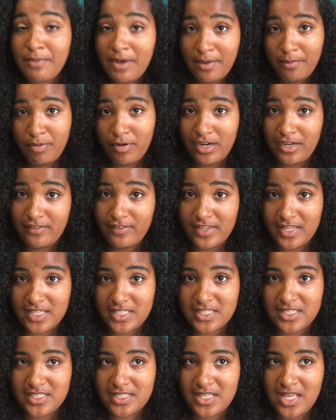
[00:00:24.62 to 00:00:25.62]
my
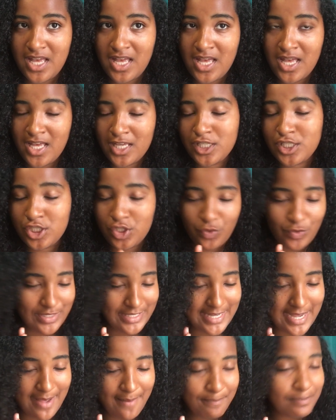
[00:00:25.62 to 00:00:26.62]
previous story
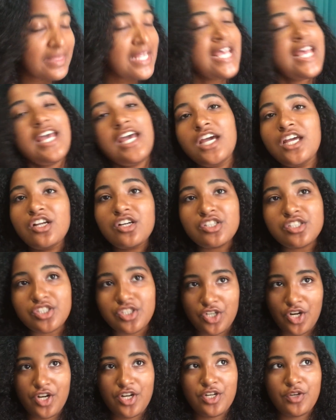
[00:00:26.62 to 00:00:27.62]
time, it all
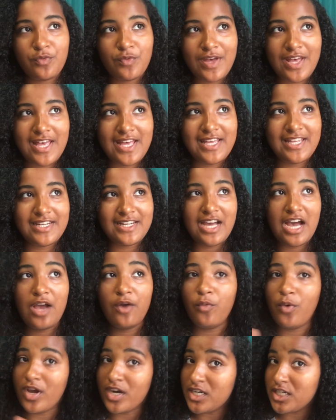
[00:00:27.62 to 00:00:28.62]
started when I
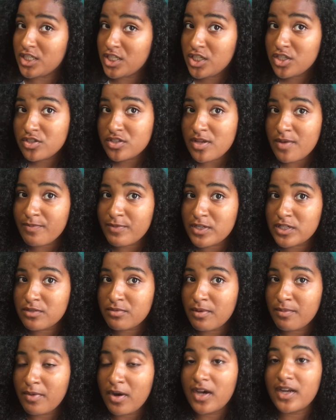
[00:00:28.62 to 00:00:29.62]
wanted to do something to
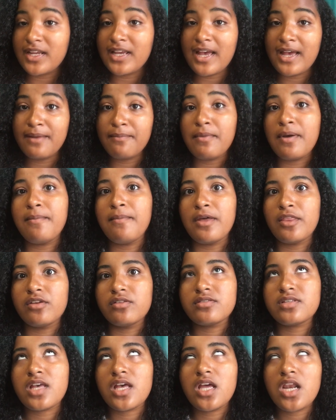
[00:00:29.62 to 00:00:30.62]
my body and my mother
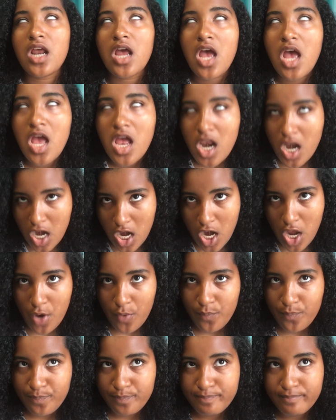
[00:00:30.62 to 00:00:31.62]
said no.
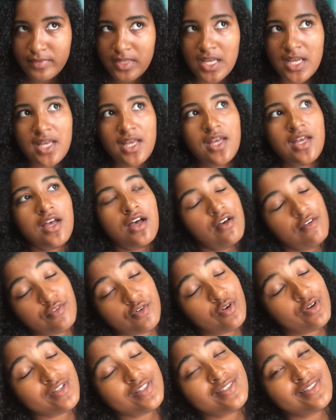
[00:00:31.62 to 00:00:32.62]
Of
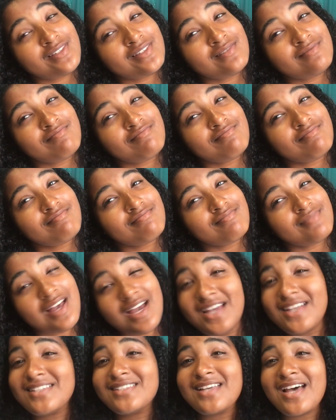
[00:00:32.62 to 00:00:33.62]
course,
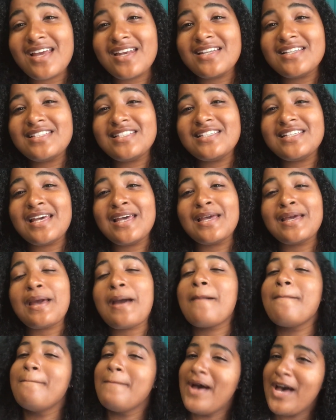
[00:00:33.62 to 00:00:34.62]
I decided to take
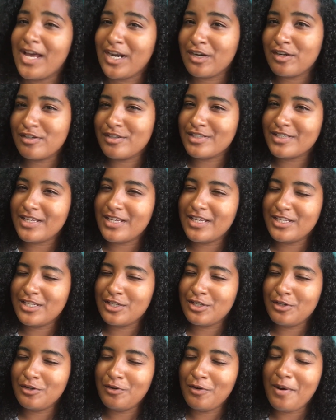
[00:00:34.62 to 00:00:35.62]
matters
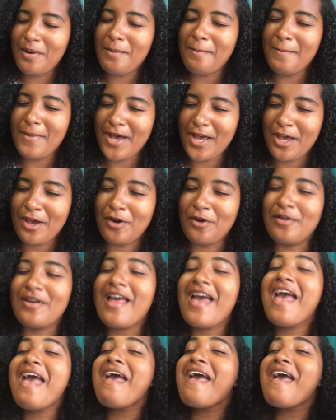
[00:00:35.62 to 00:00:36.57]
into my own